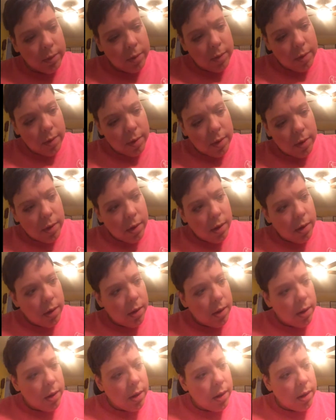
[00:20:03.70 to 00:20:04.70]

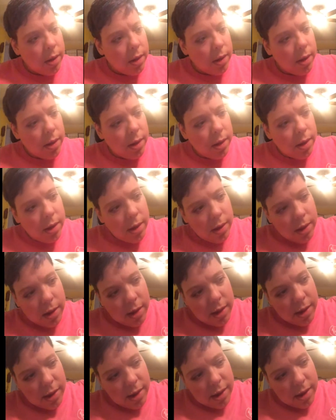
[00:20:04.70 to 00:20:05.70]

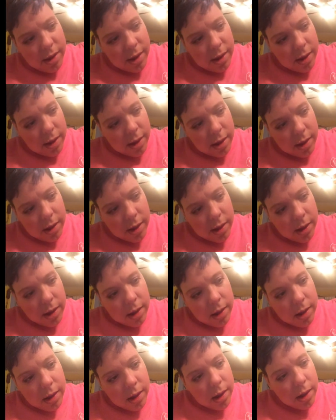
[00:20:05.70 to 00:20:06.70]

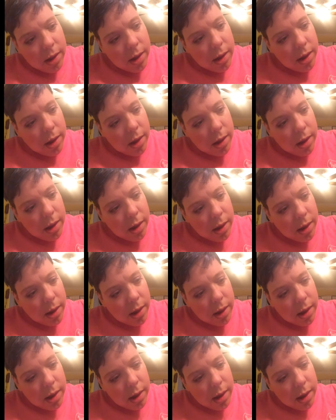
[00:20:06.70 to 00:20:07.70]

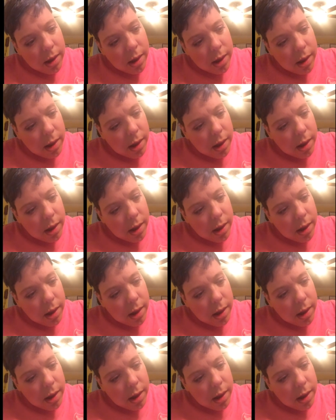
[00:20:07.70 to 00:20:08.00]
No one is speaking in this clip.